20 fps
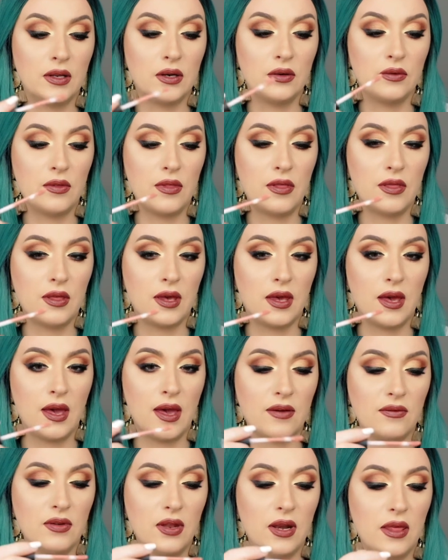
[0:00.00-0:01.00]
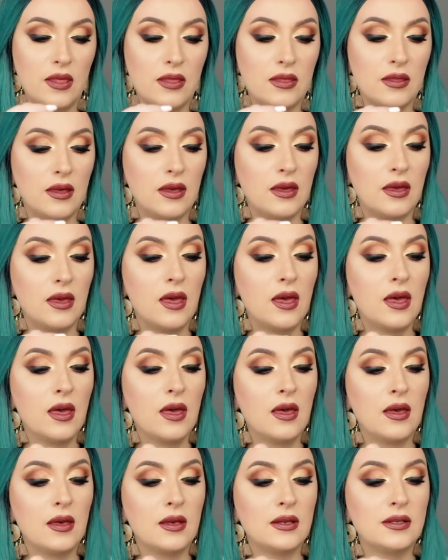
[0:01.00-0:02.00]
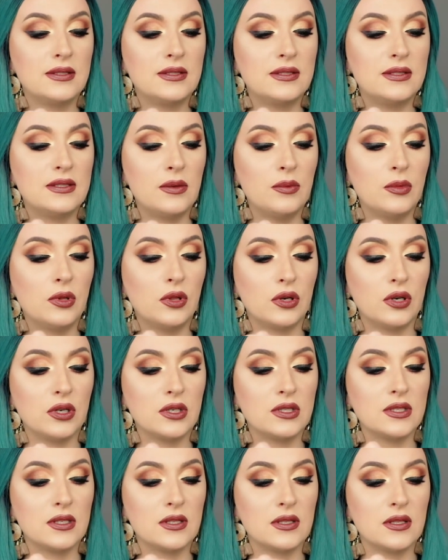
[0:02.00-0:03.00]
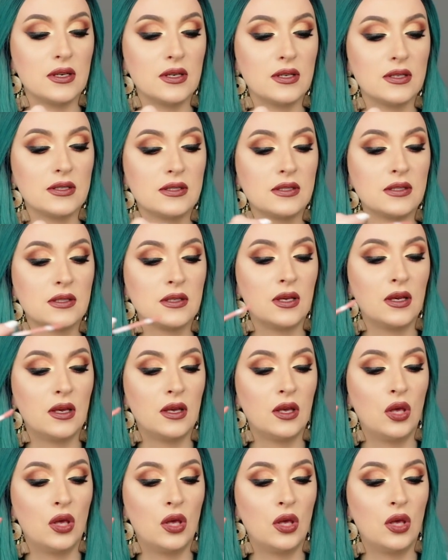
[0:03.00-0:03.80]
I don't think I have anything similar to this.